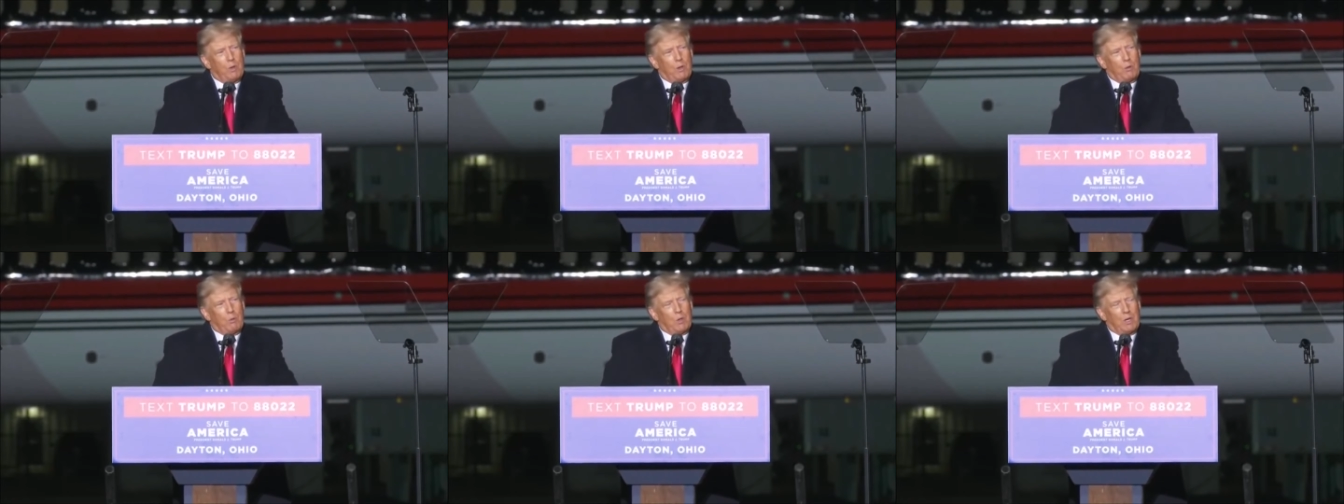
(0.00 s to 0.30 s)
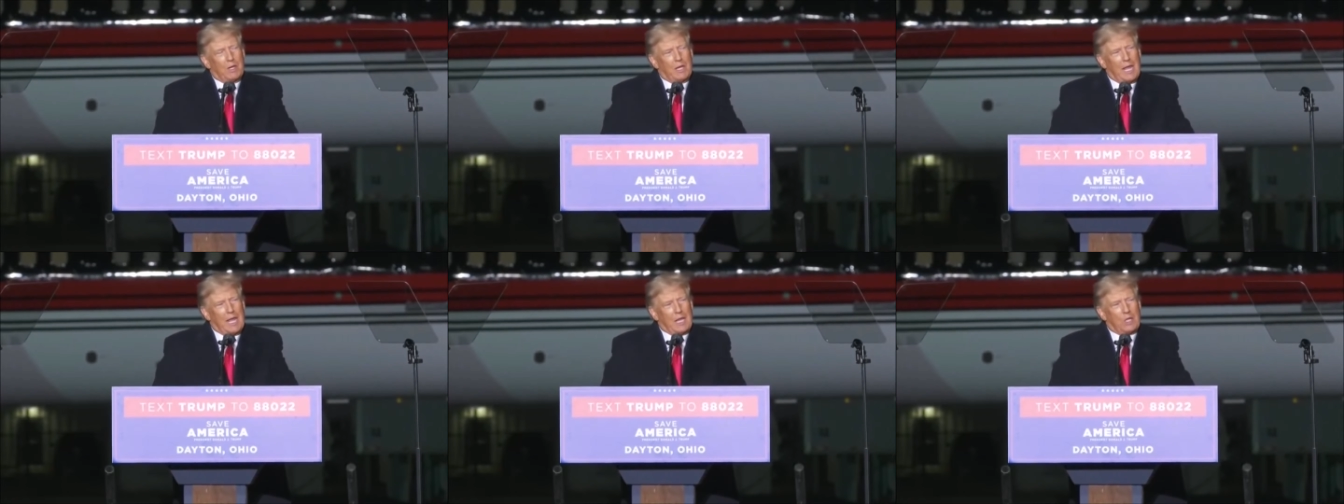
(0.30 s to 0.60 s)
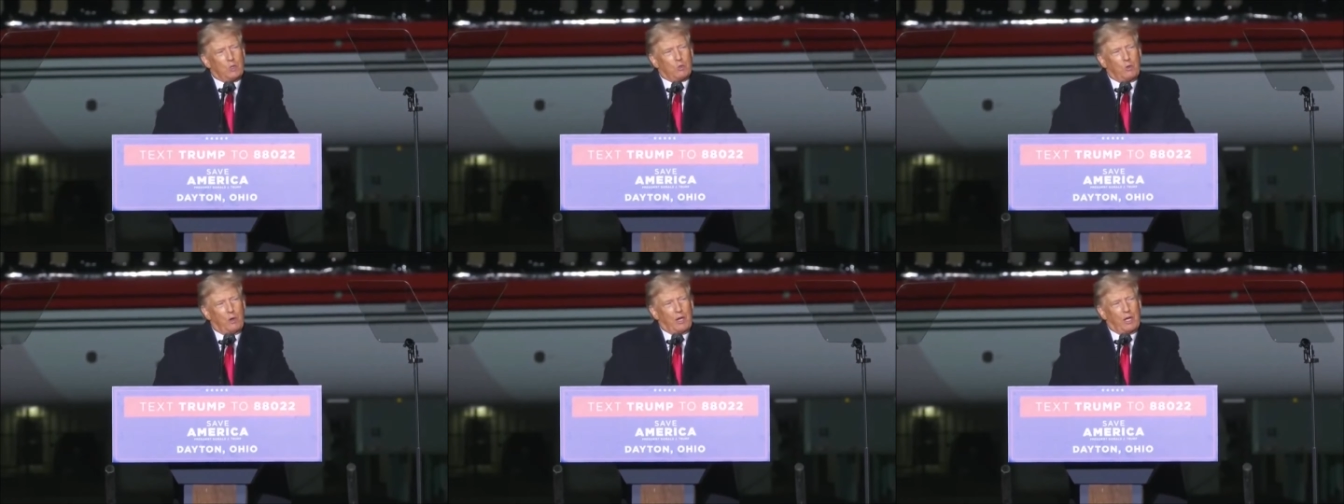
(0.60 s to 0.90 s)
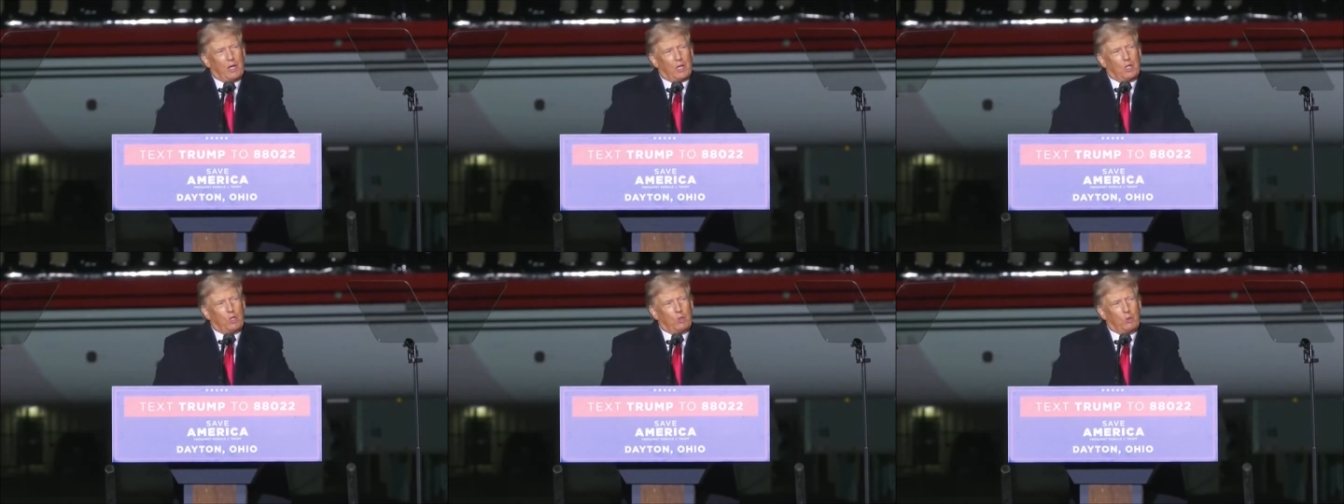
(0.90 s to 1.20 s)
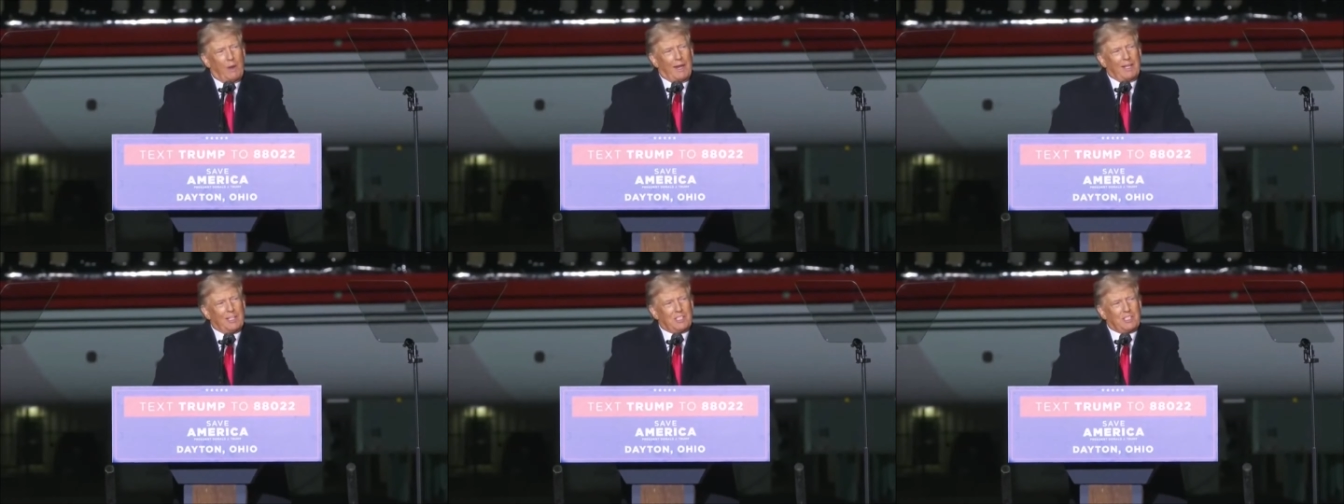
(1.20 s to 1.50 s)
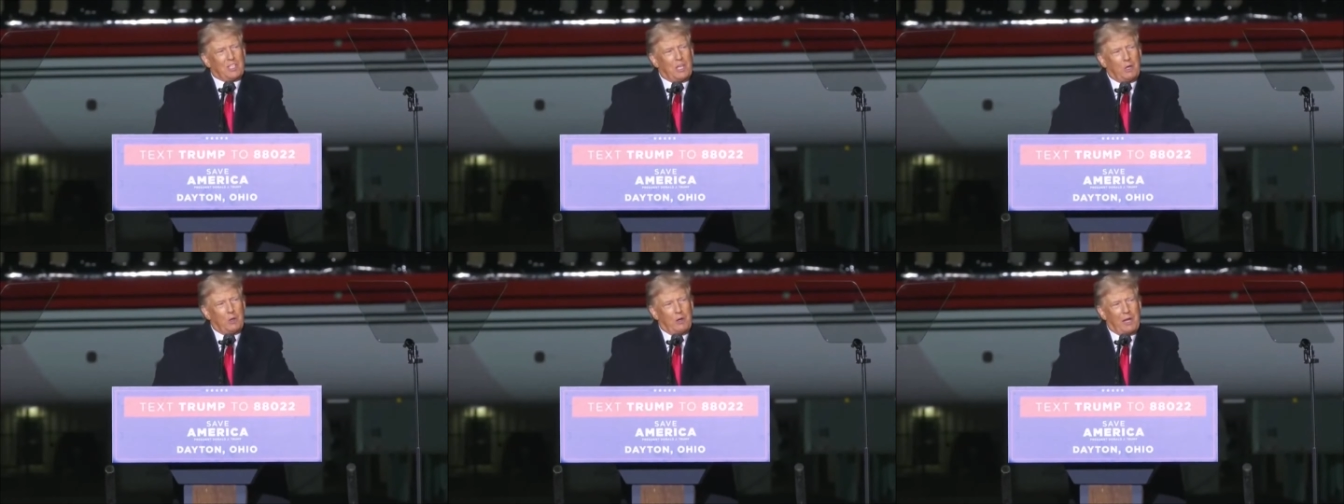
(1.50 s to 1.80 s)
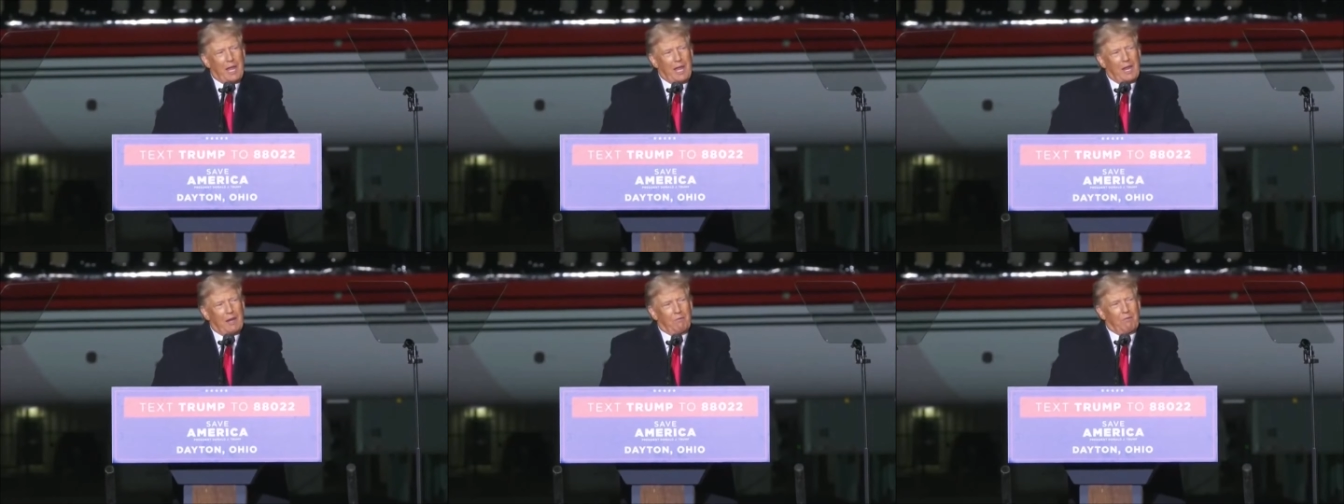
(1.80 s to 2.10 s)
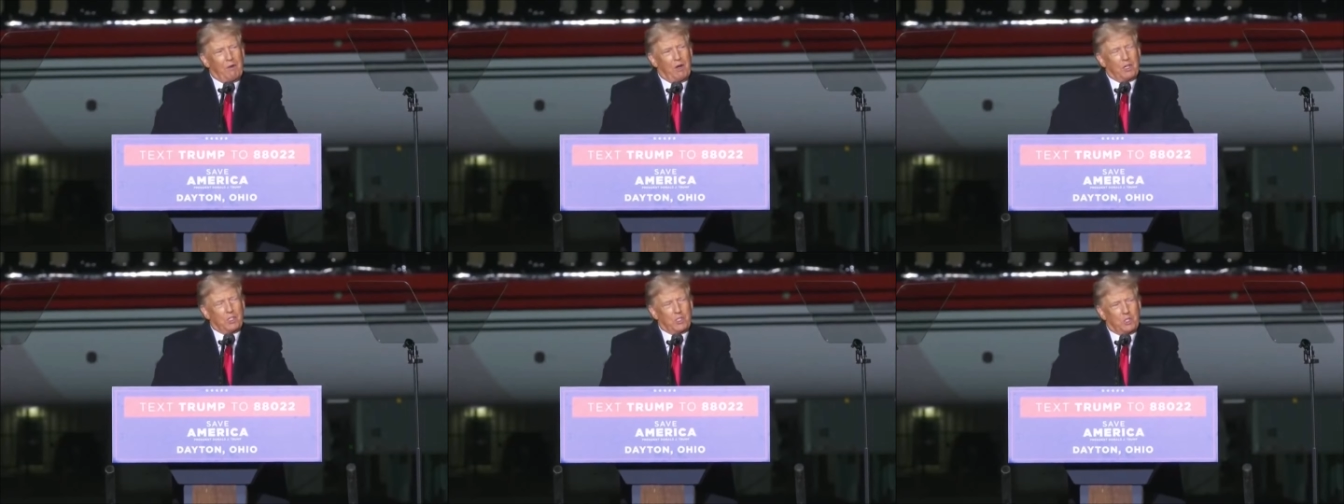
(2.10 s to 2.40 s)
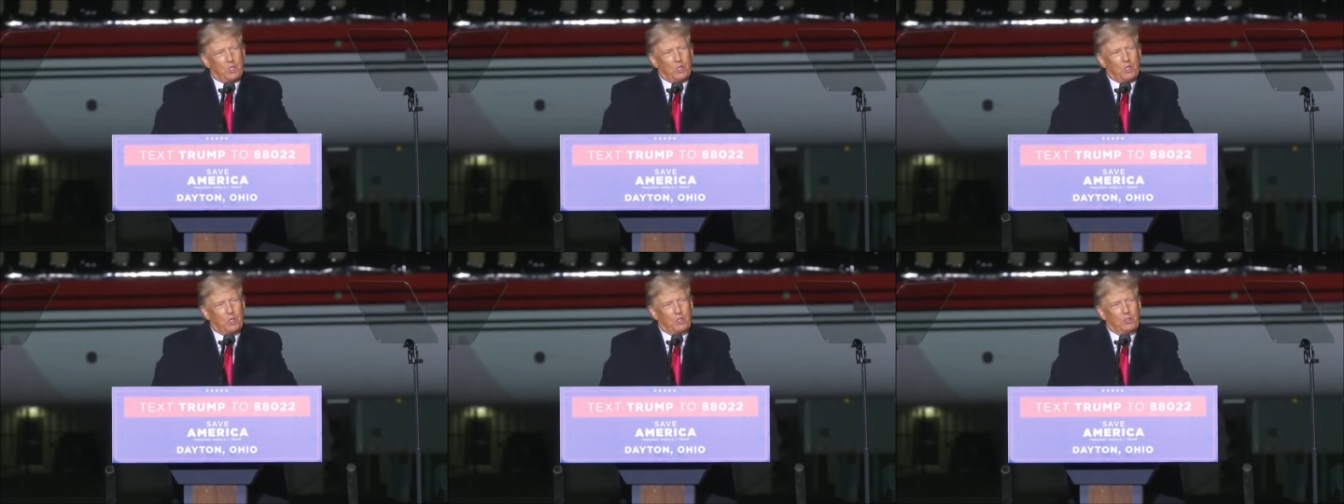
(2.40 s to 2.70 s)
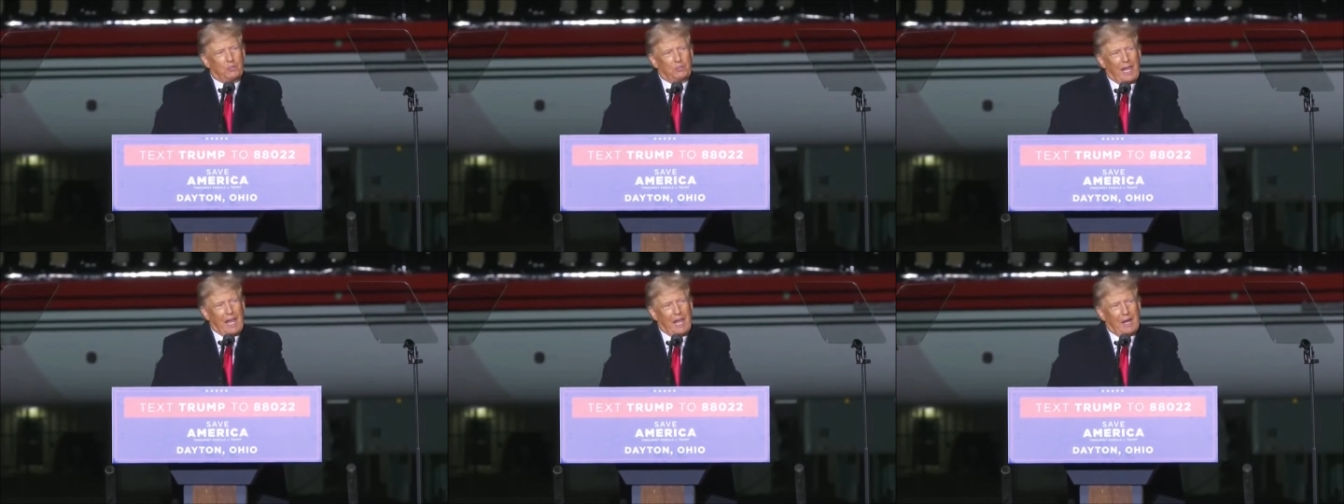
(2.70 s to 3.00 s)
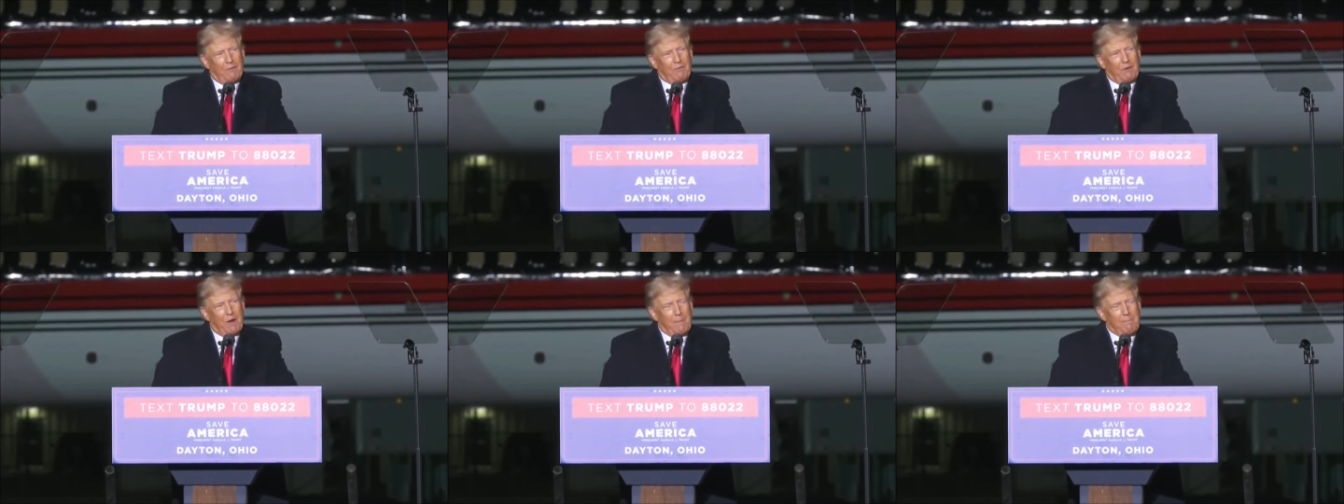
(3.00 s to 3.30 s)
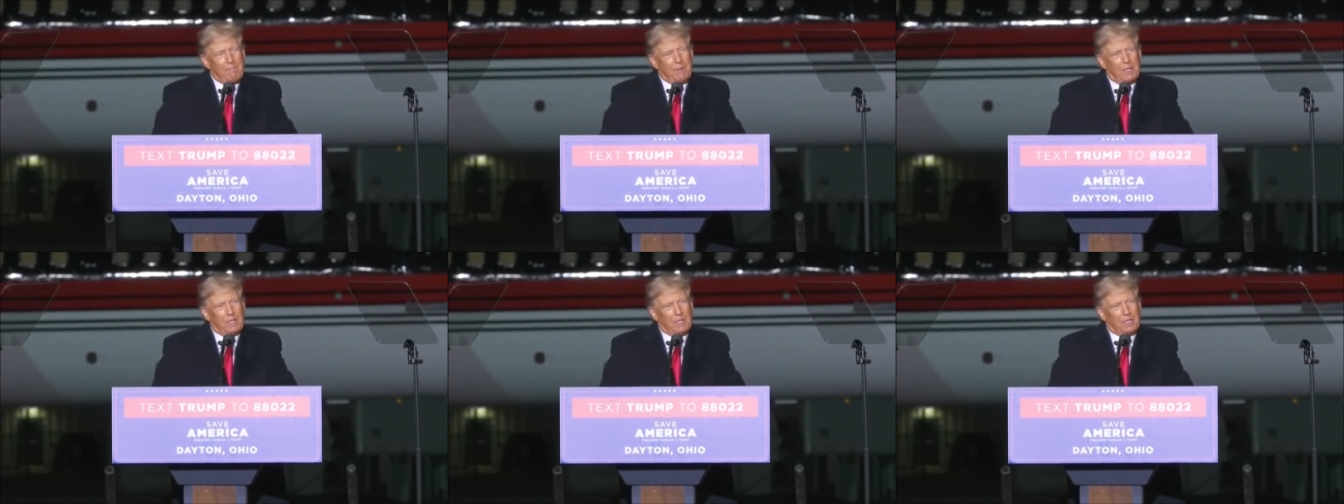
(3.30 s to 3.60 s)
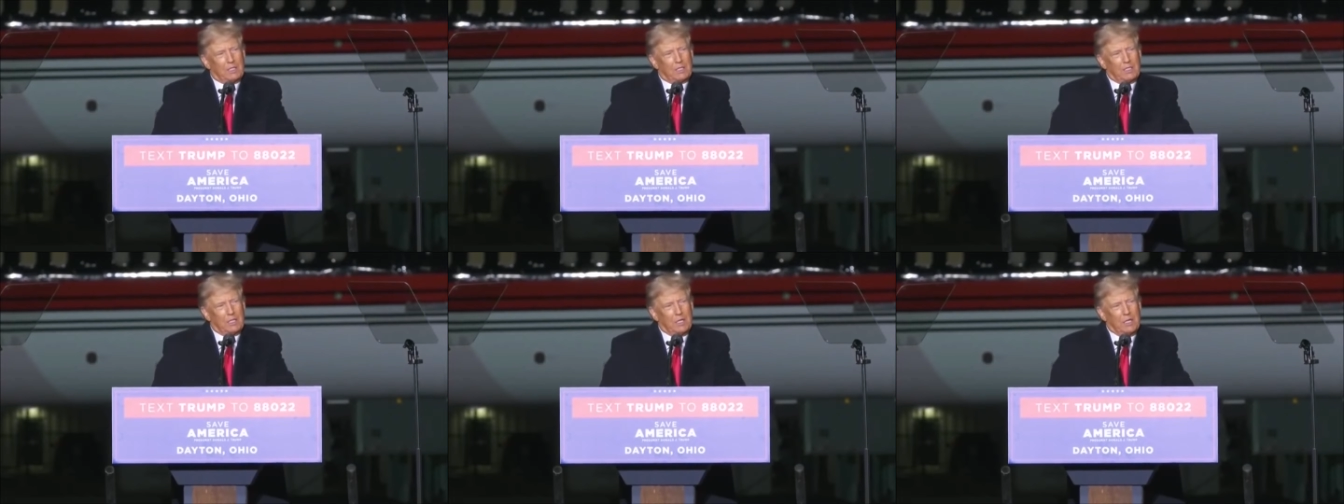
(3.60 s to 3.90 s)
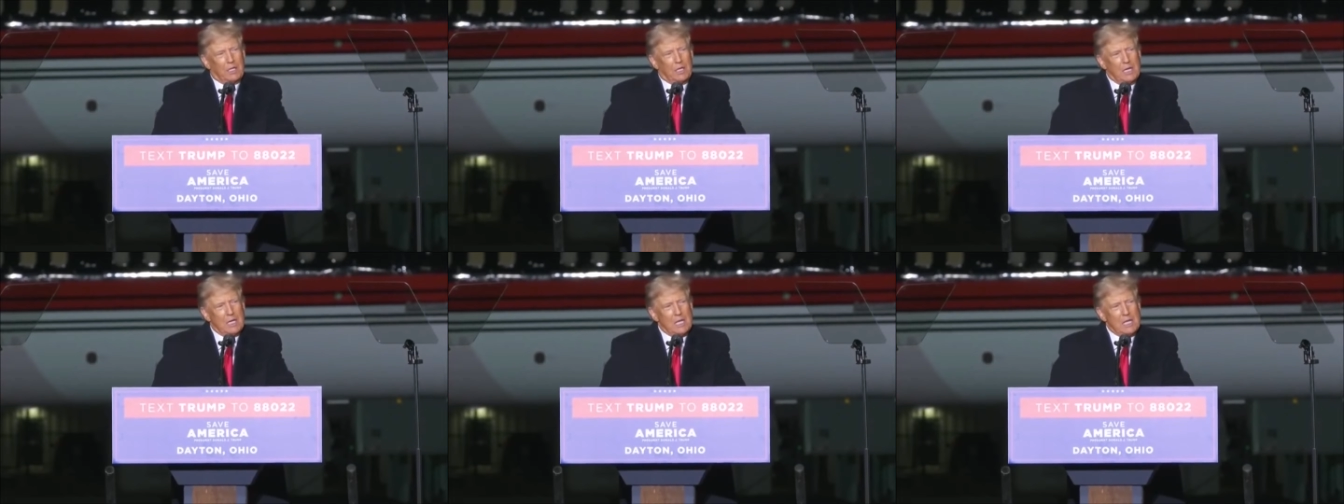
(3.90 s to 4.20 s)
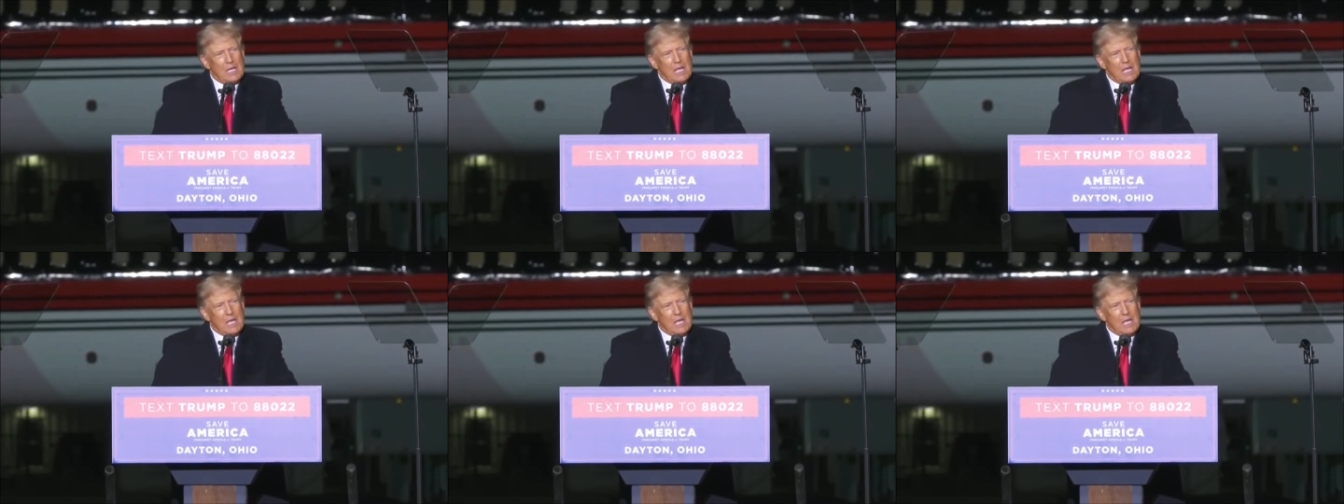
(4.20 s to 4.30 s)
We will get critical race theory out of our schools, out of our military,